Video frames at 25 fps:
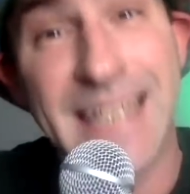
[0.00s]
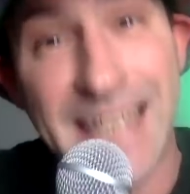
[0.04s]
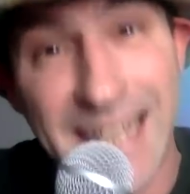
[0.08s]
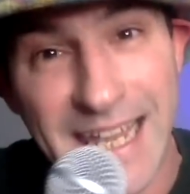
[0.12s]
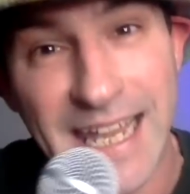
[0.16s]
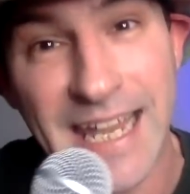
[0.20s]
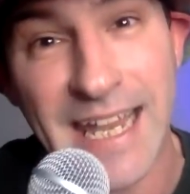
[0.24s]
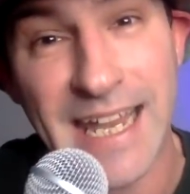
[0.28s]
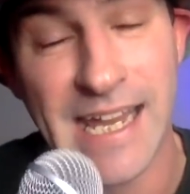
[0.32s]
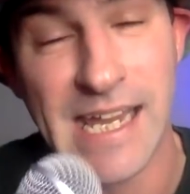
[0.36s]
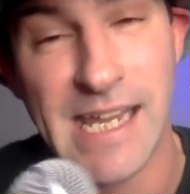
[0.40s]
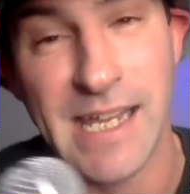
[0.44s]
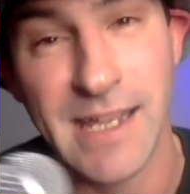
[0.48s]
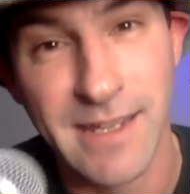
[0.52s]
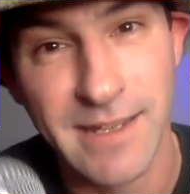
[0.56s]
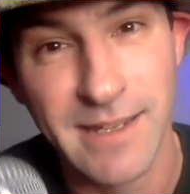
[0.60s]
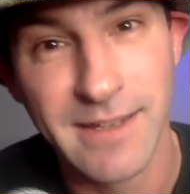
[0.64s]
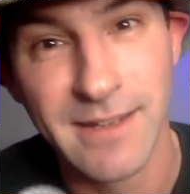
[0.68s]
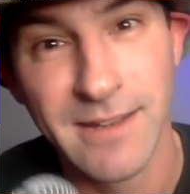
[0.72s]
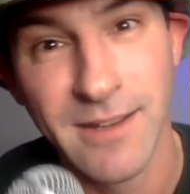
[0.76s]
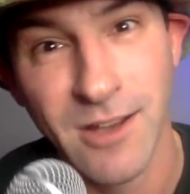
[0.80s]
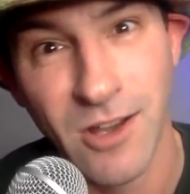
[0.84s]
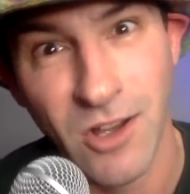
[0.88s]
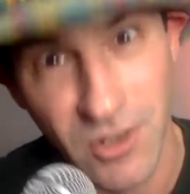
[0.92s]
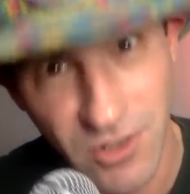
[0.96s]
gay.
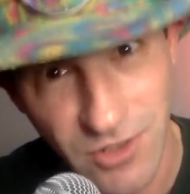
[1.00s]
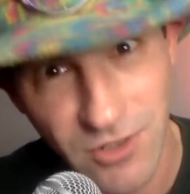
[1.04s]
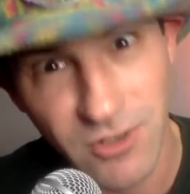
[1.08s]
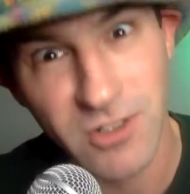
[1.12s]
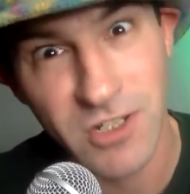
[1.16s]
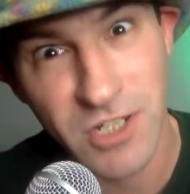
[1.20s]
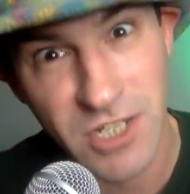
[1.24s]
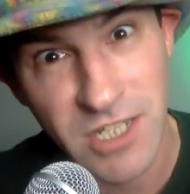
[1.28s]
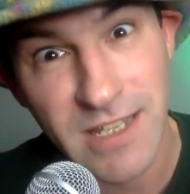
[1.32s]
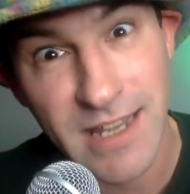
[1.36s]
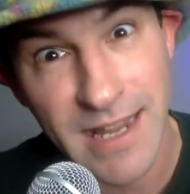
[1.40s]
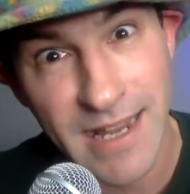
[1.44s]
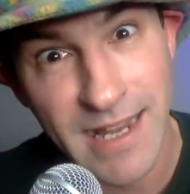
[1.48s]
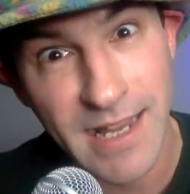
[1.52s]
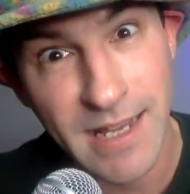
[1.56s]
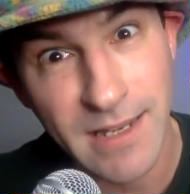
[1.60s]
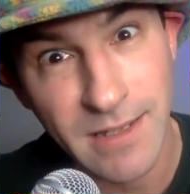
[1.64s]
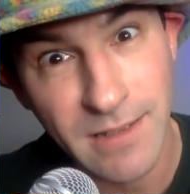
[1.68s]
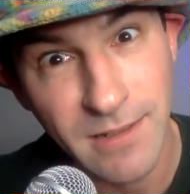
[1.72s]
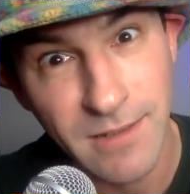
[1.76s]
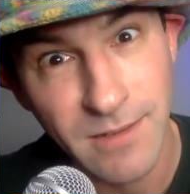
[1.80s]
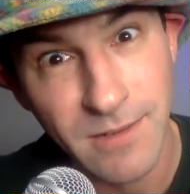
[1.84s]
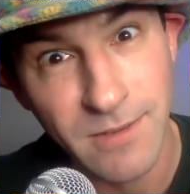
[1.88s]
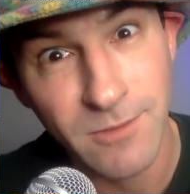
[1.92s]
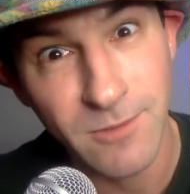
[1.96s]

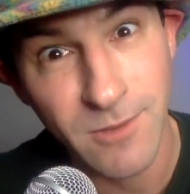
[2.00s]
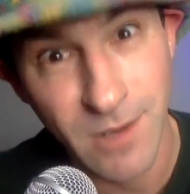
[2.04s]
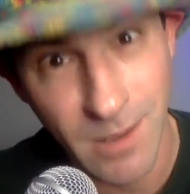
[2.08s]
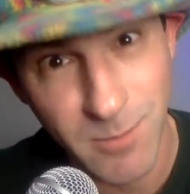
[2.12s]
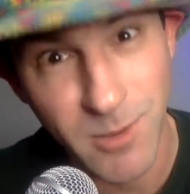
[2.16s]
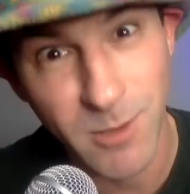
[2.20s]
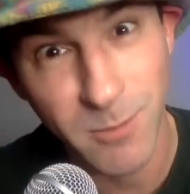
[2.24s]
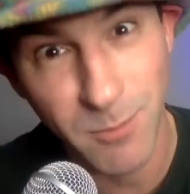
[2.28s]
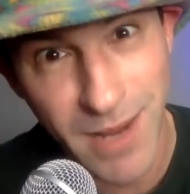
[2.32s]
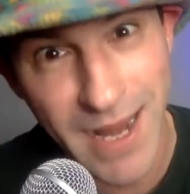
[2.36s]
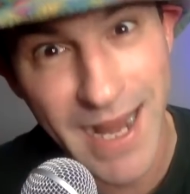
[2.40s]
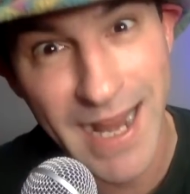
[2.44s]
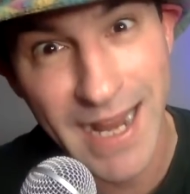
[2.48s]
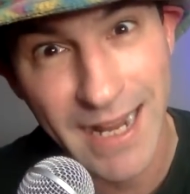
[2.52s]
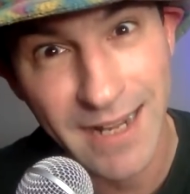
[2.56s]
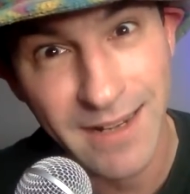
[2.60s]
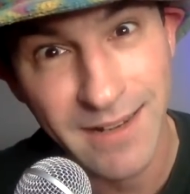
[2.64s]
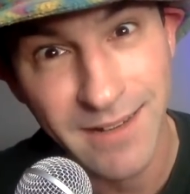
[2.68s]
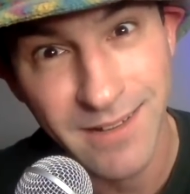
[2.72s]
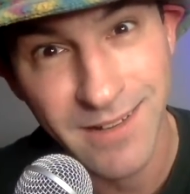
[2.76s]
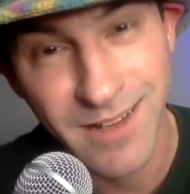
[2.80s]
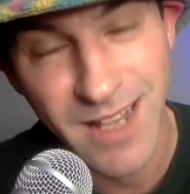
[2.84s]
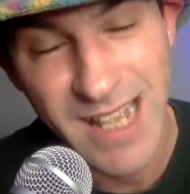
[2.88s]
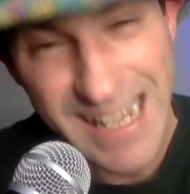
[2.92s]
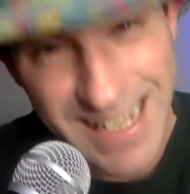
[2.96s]
Understand, rubber
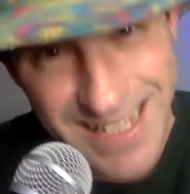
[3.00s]
band?